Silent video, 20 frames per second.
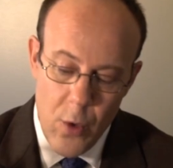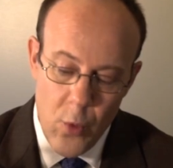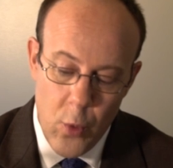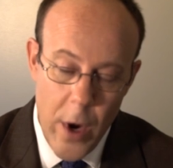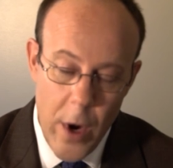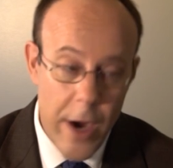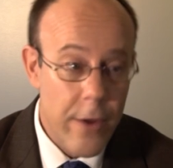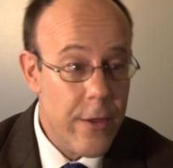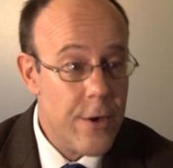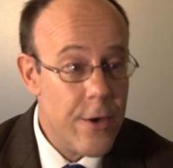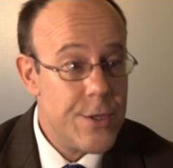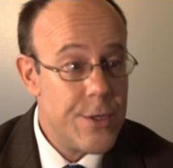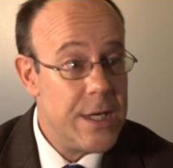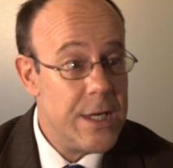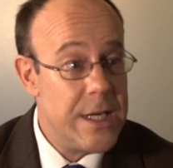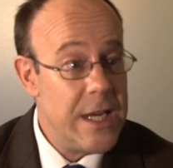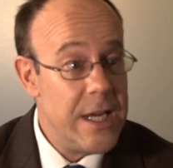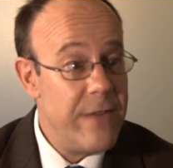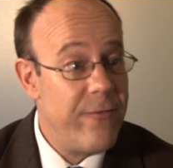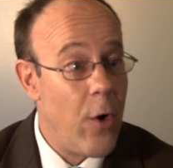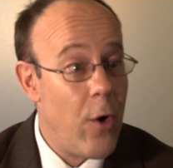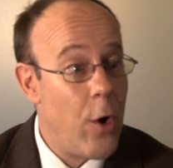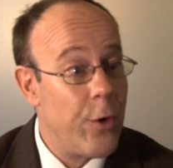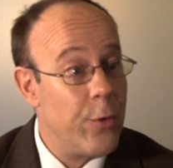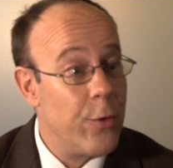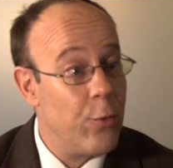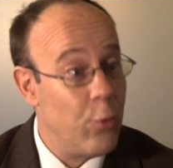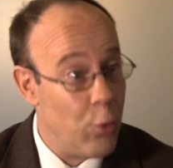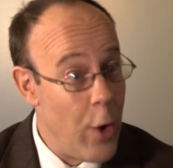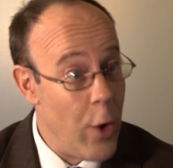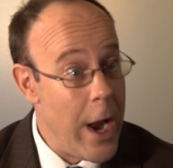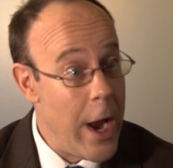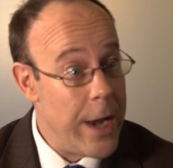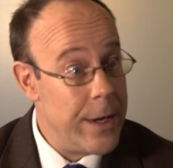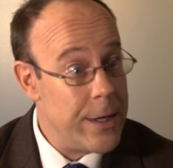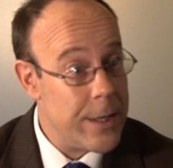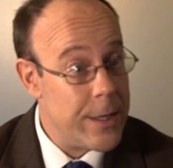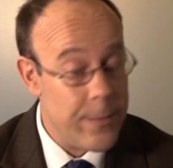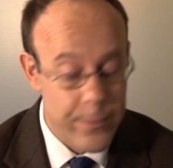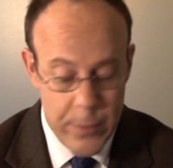Where there's a default in
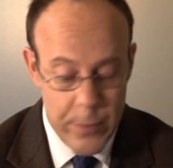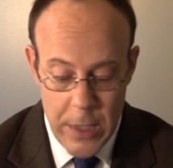rent,